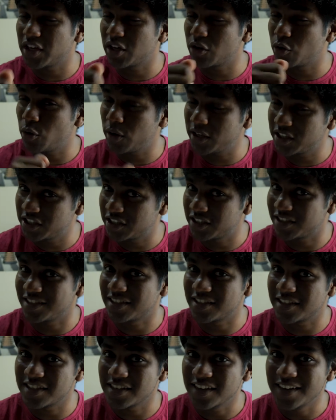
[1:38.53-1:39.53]

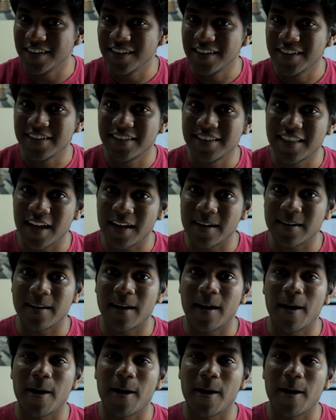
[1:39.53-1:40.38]
questions that